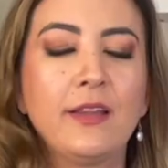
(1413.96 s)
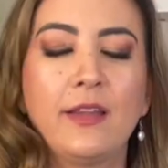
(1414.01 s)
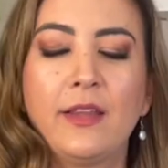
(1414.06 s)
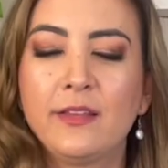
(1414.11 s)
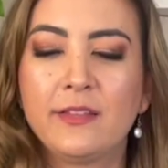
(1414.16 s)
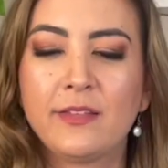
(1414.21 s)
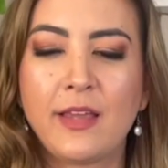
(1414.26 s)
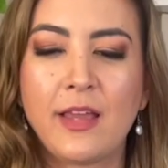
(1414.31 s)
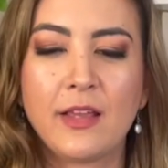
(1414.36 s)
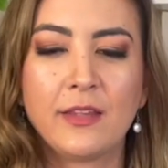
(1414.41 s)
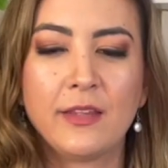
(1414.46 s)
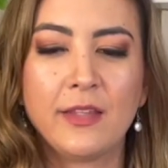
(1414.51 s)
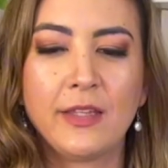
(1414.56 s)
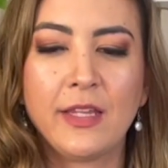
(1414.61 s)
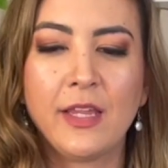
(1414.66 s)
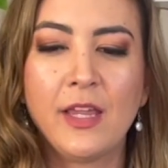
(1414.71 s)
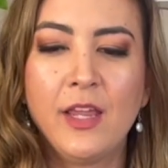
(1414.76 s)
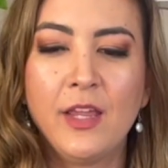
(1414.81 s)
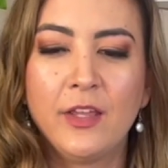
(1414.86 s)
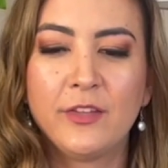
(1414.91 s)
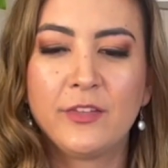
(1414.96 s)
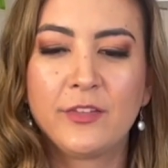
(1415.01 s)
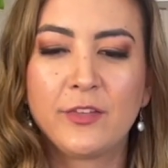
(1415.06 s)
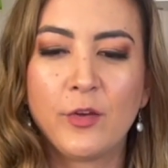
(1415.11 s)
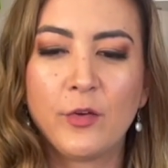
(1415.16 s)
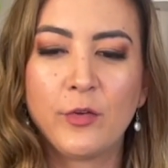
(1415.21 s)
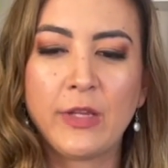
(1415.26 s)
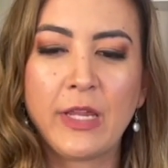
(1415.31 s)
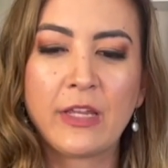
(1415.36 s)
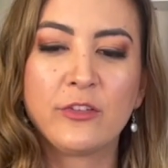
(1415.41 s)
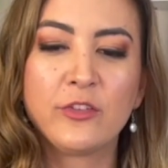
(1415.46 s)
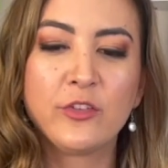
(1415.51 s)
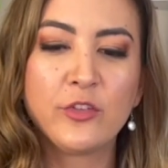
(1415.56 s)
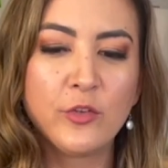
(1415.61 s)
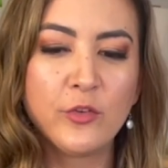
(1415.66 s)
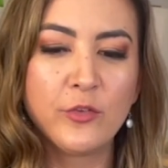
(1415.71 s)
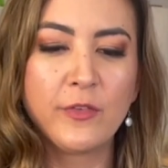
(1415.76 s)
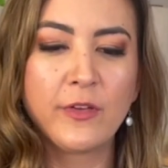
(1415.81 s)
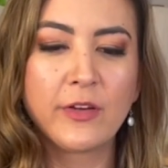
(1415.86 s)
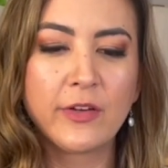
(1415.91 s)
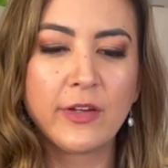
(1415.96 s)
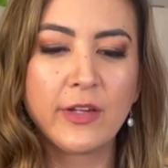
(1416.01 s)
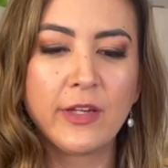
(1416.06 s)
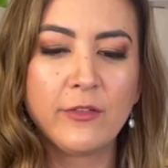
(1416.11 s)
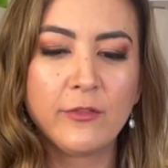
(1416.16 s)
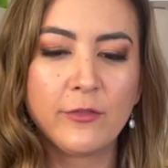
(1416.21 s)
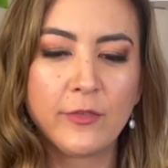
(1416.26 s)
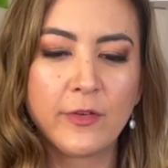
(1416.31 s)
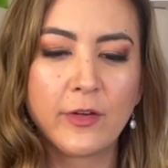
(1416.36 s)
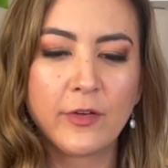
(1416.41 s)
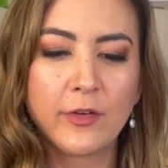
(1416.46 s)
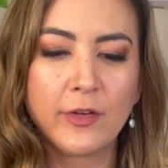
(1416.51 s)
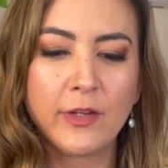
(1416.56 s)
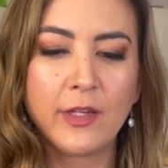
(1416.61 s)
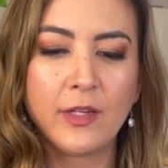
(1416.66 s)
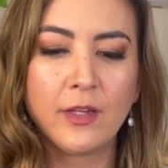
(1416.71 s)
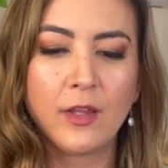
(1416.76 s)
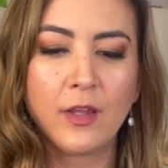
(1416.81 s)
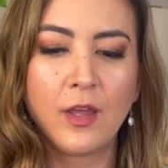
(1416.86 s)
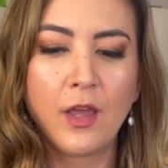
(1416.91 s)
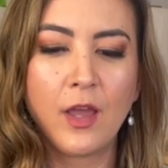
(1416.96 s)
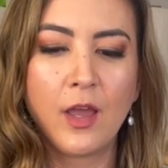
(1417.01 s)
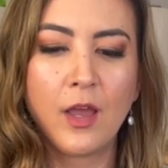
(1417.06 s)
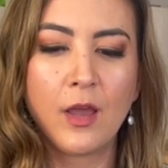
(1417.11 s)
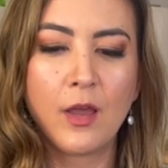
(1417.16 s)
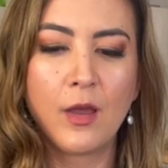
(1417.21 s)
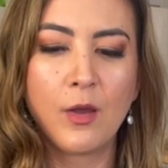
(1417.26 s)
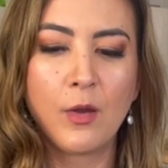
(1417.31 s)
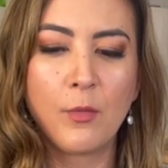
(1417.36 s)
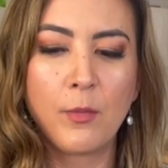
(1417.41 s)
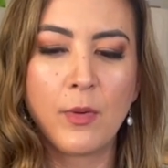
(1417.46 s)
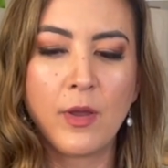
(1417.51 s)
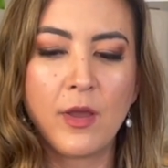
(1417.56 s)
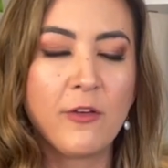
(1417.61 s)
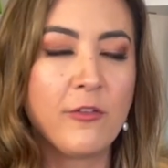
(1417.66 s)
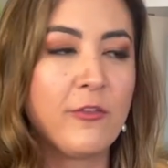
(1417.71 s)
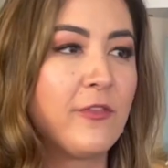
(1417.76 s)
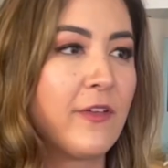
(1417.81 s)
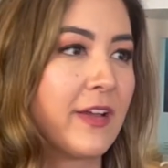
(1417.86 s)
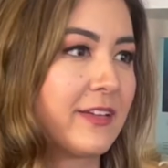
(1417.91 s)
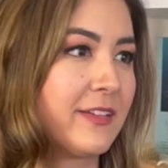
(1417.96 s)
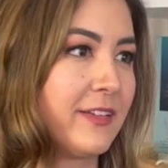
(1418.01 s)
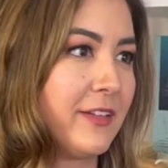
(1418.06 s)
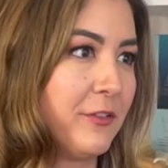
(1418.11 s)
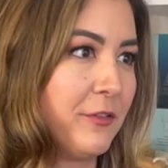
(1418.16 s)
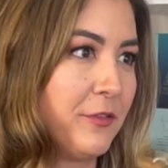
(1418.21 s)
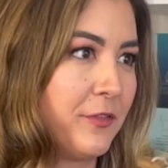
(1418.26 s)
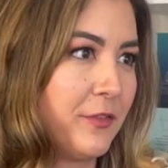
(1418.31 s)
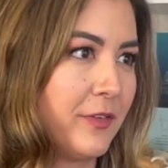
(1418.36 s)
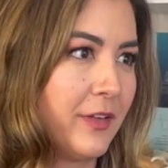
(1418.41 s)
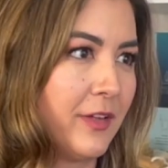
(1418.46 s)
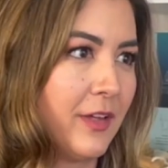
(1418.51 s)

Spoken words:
exactly. So two very, very effective